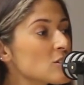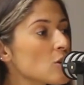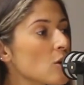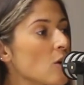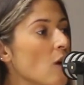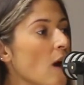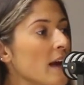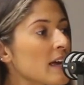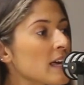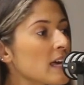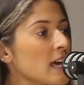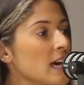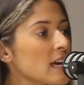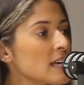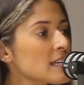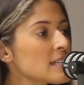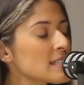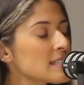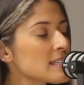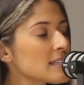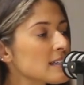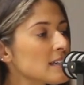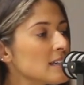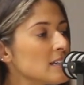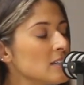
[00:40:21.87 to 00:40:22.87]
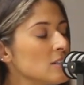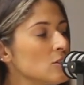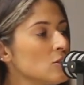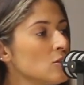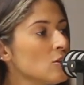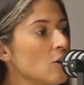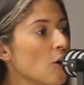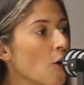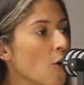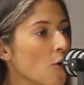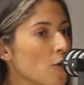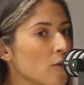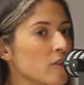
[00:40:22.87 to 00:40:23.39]
So I guess, you
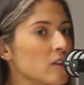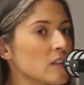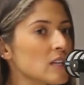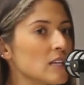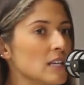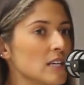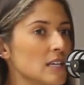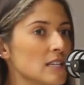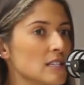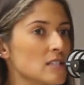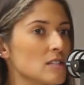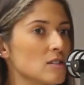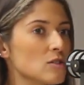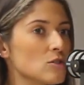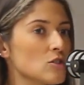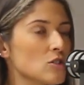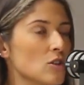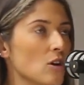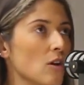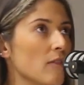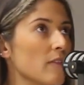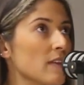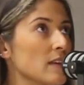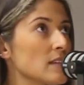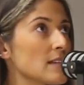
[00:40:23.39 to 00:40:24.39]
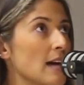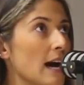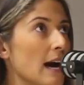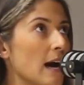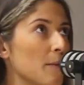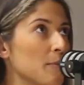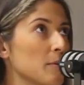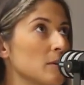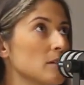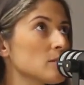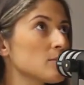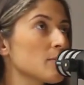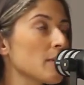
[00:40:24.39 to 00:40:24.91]
know, over the years, certain things have
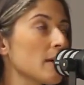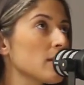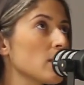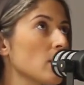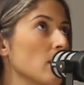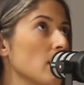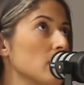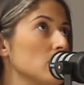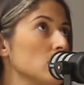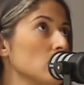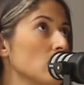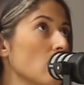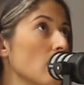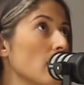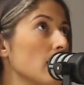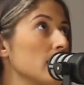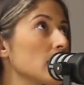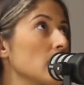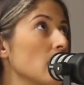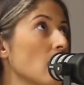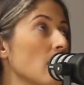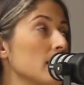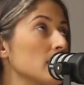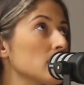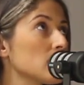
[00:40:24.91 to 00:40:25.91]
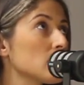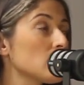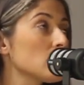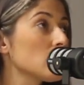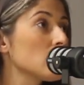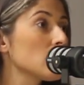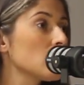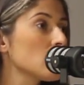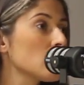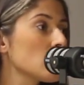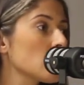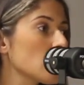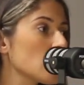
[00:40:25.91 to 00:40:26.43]
happened. Whether I
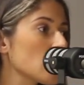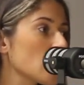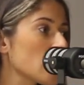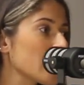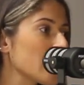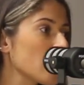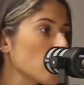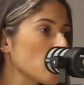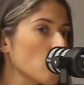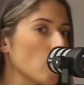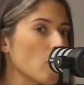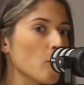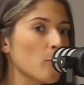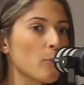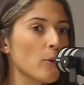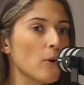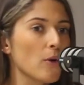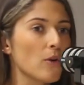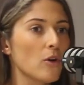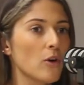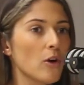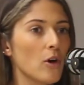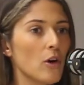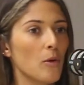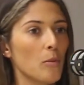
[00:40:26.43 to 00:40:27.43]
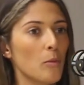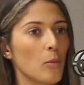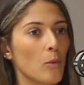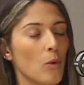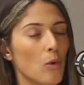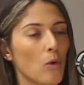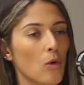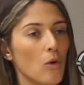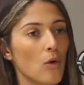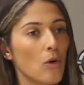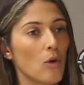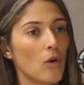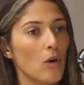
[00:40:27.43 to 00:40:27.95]
hit rock bottom,
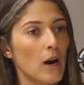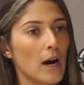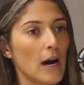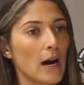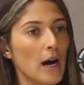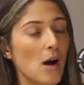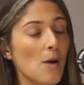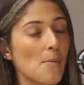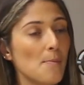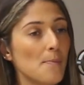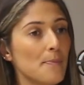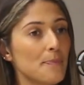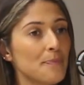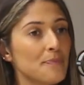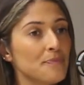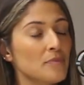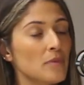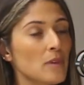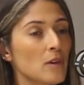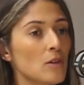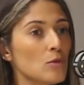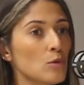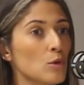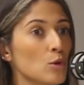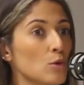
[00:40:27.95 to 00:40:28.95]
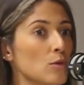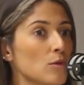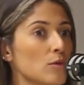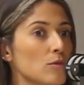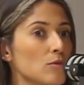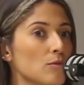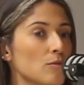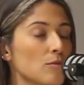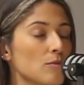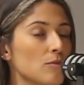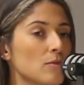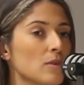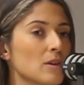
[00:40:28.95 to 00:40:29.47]
or
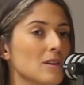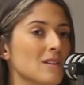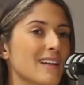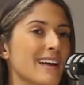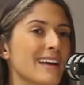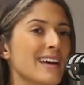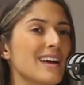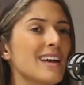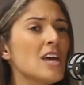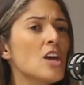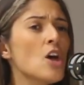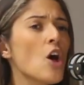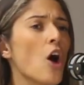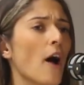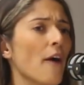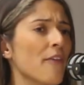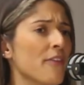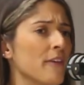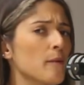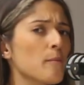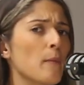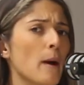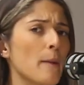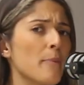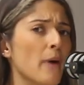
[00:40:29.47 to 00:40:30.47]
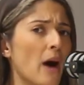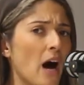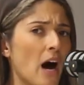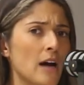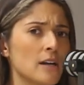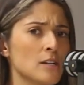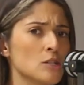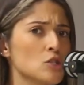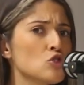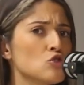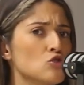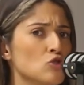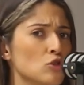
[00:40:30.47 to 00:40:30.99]
like I think my
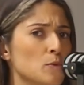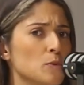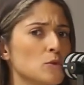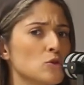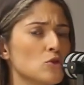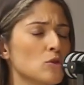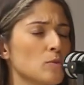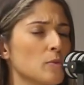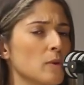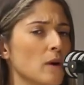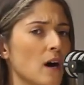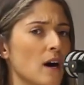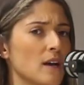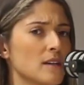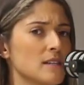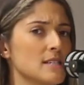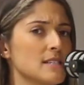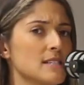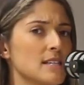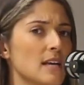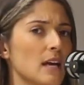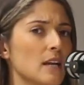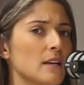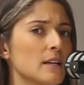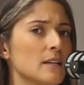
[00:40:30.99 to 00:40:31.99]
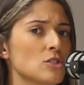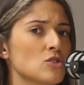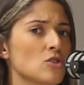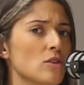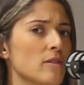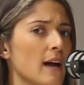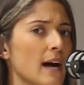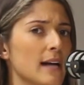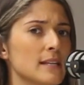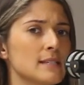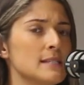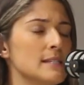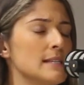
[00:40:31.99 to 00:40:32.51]
partner's super understanding, so
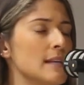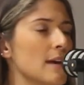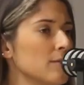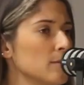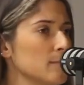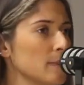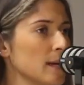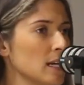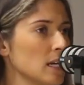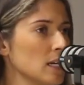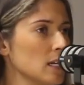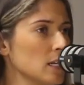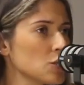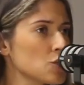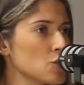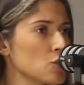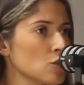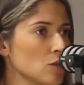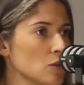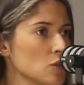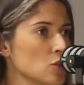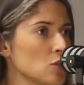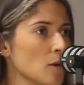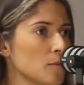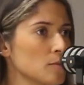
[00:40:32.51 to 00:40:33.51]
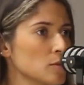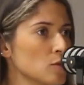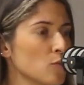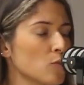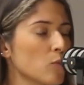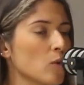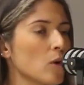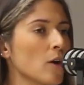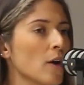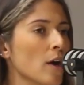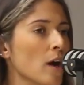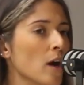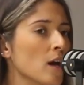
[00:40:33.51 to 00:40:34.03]
that's never been an issue in terms of
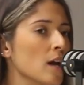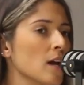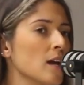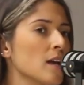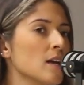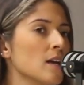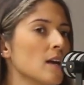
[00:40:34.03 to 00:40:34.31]
work.